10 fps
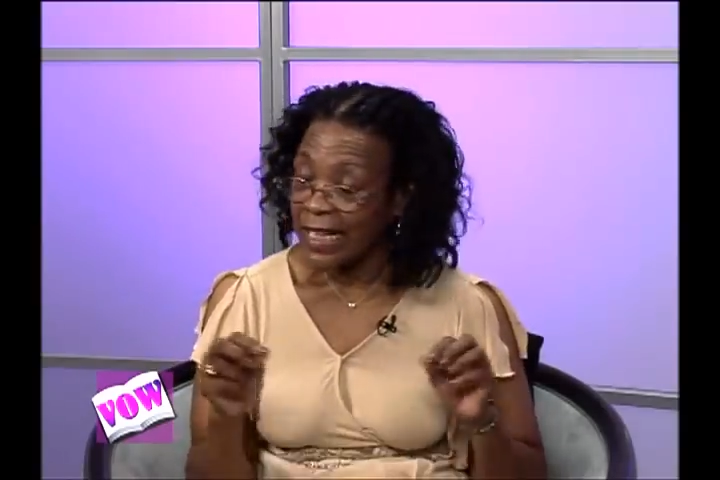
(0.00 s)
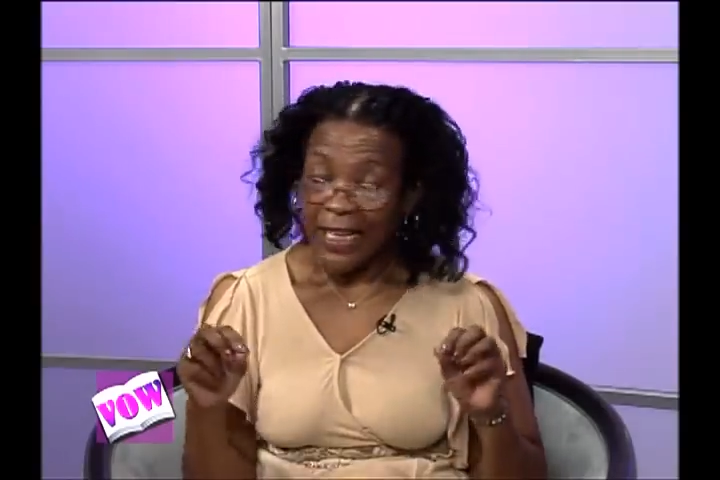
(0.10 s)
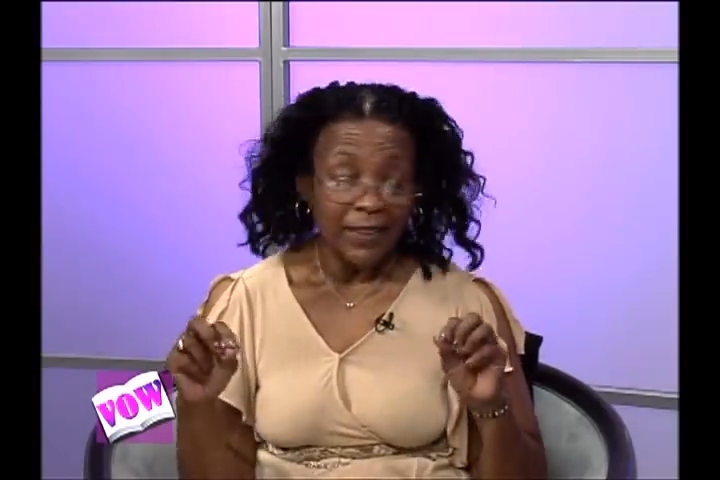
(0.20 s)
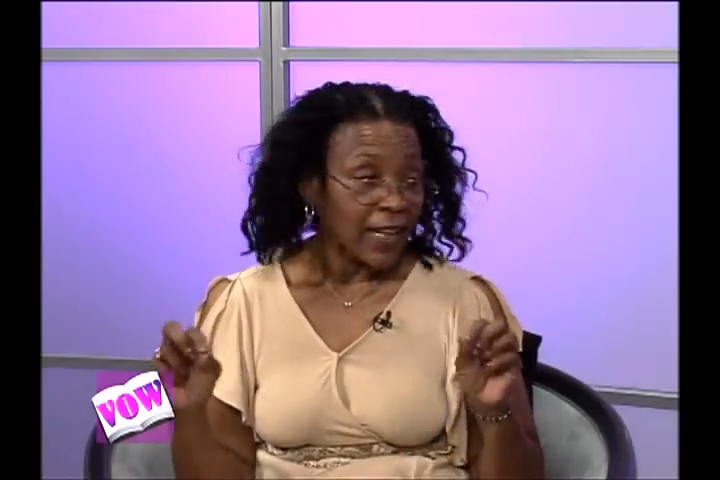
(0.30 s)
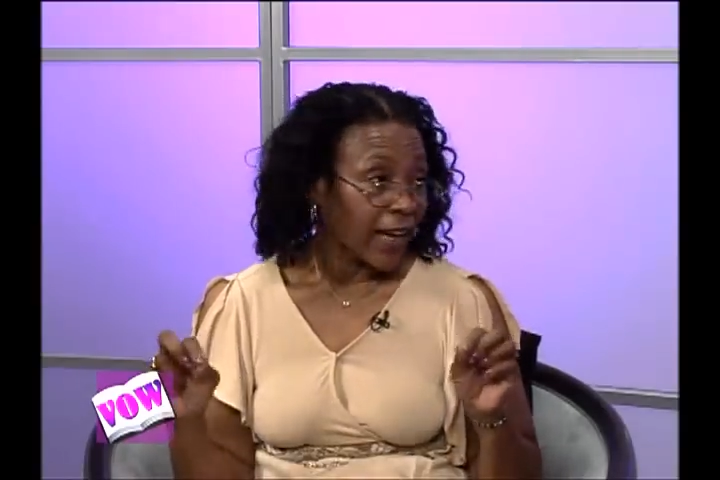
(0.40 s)

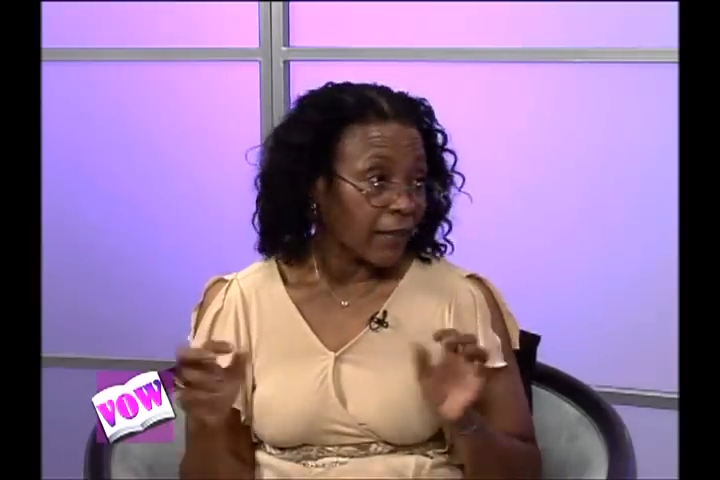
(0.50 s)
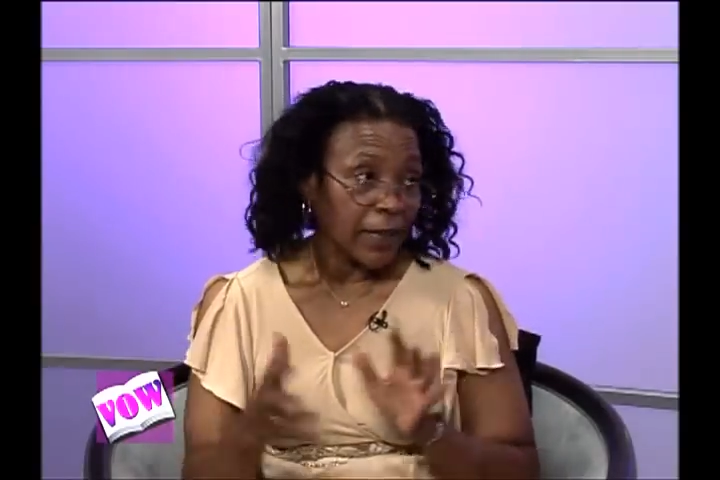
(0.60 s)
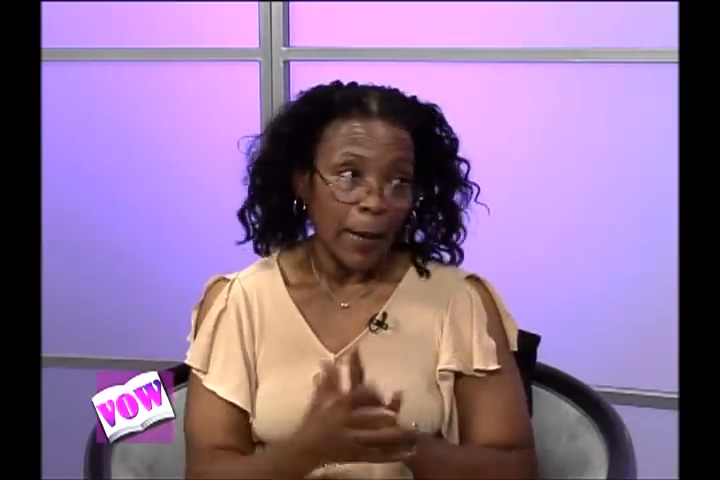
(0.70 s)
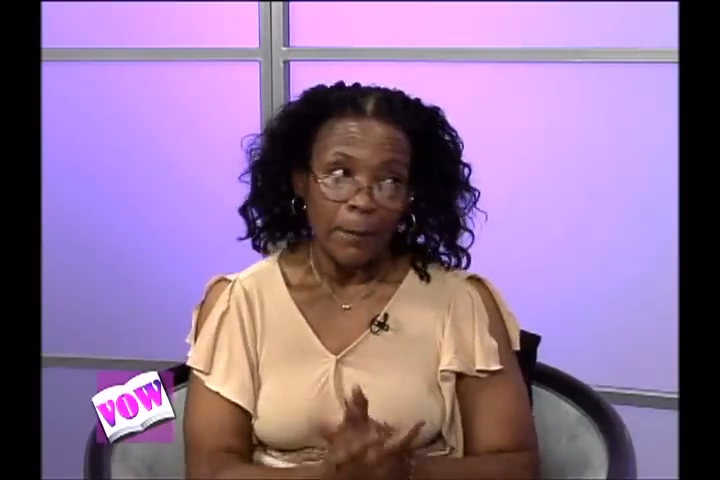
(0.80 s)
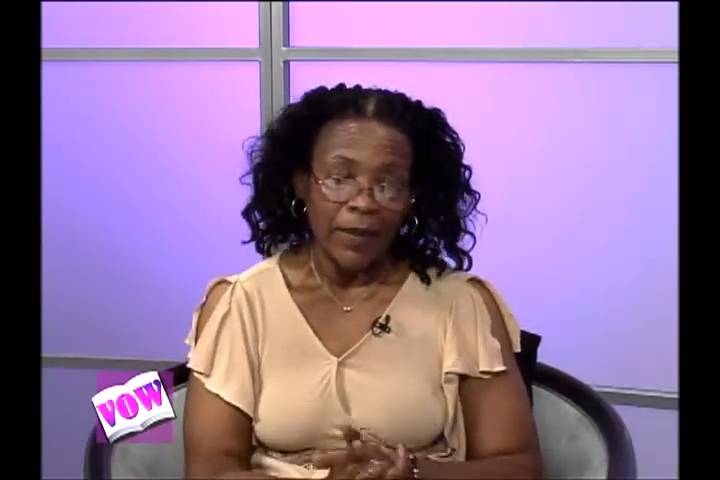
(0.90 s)
said loud,
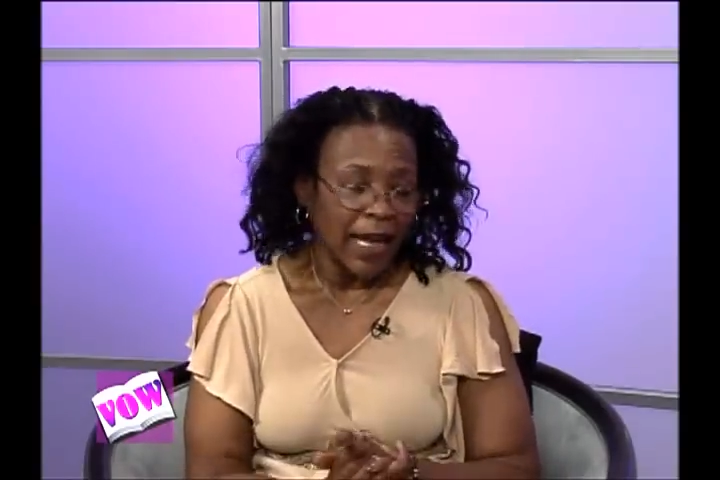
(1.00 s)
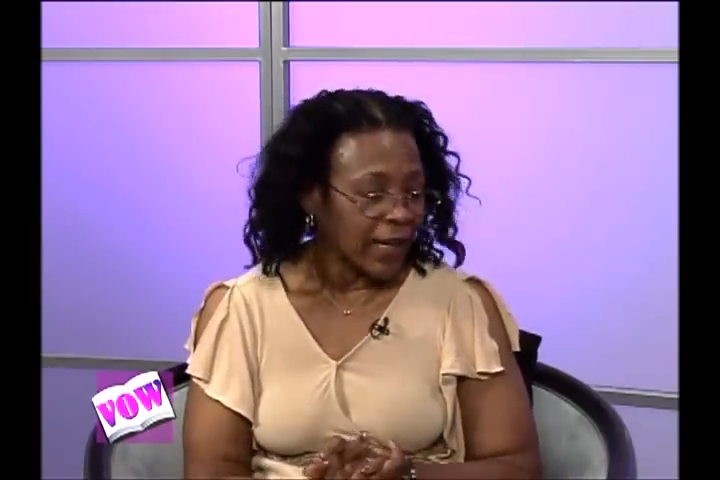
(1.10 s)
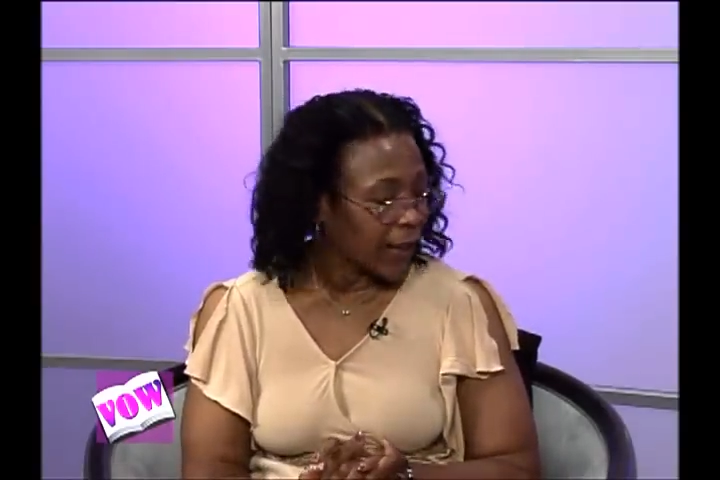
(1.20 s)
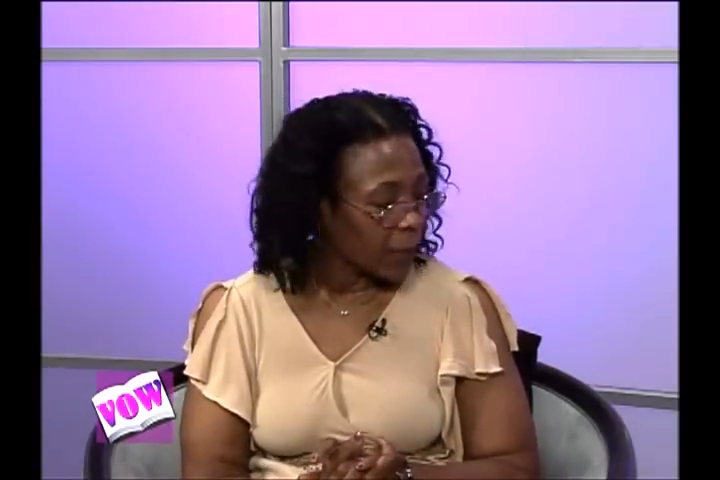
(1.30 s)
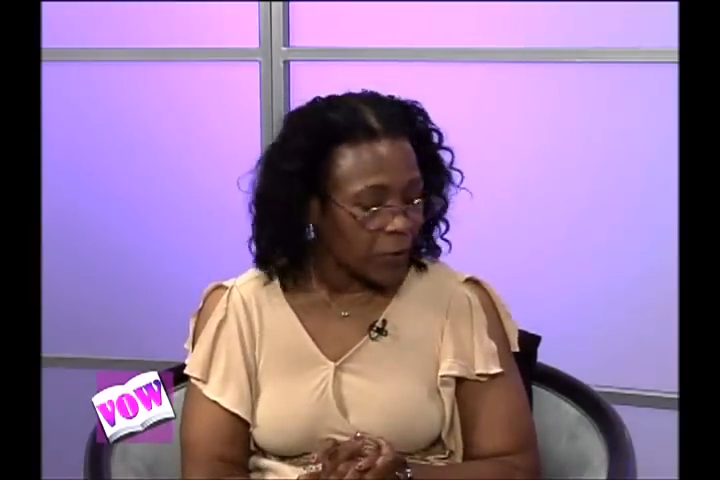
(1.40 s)
I'm, I'm black,
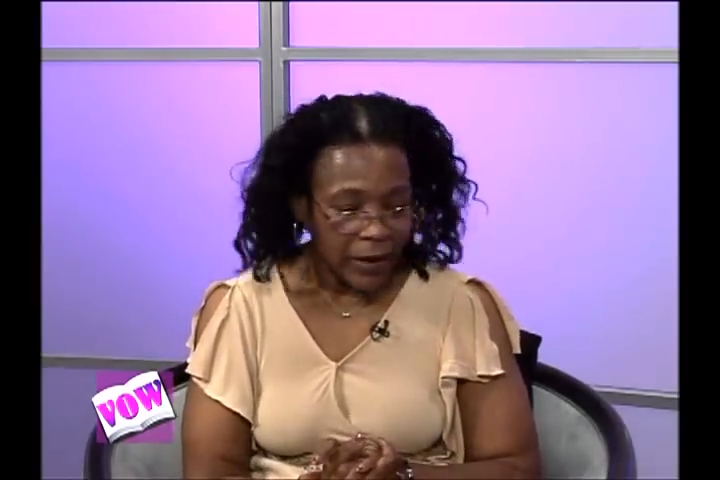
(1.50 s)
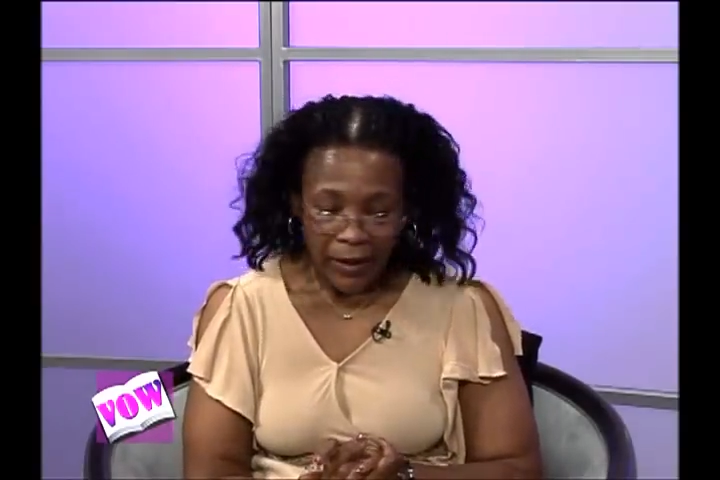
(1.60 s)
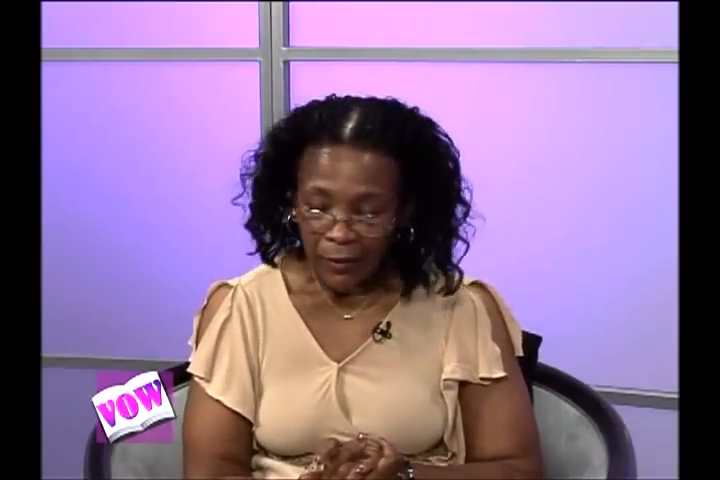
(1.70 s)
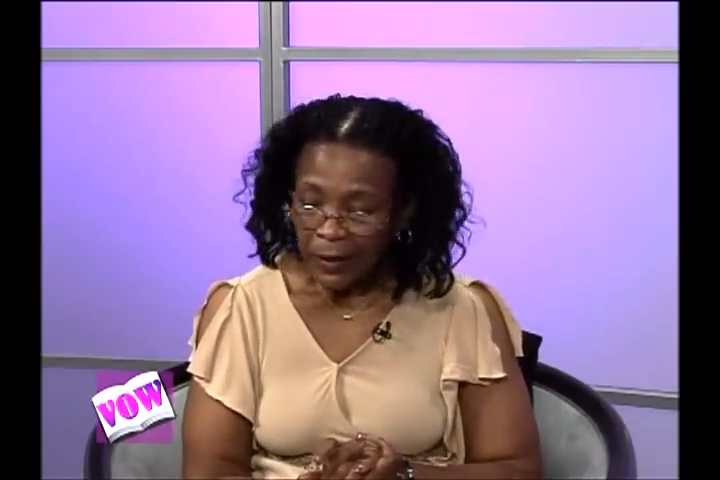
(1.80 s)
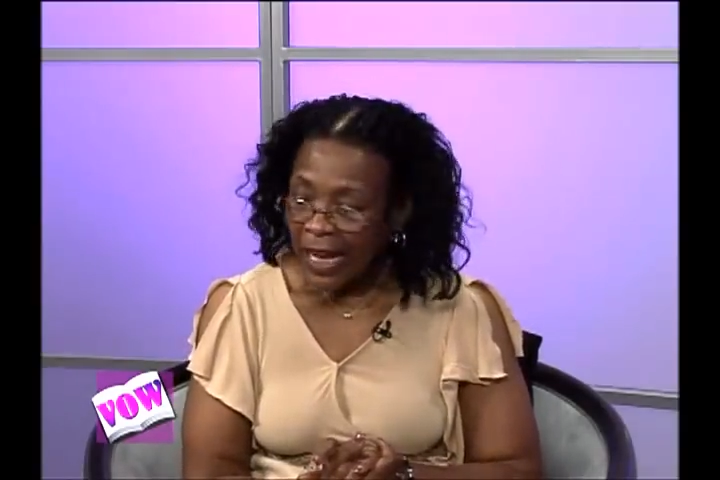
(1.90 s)
black, and I'm, I'm
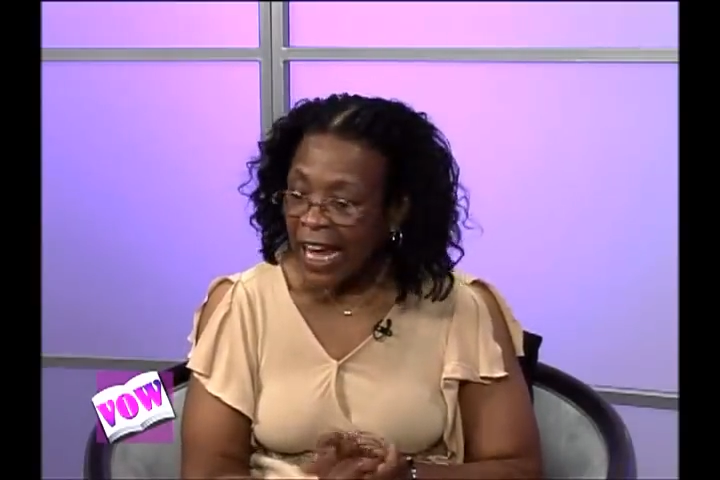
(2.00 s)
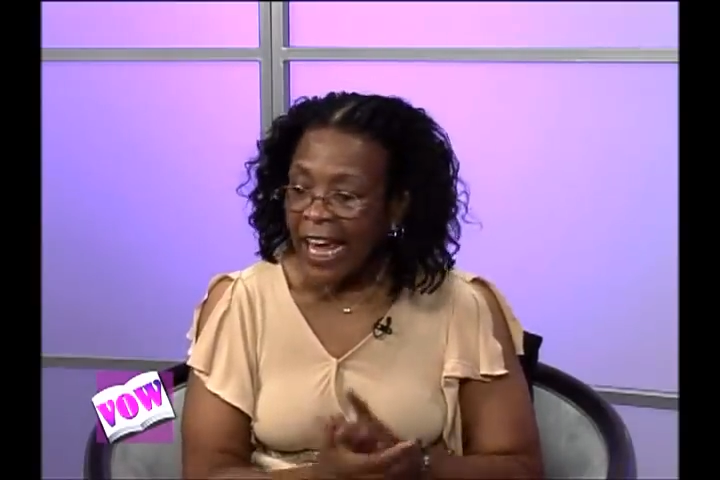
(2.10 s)
proud. proud.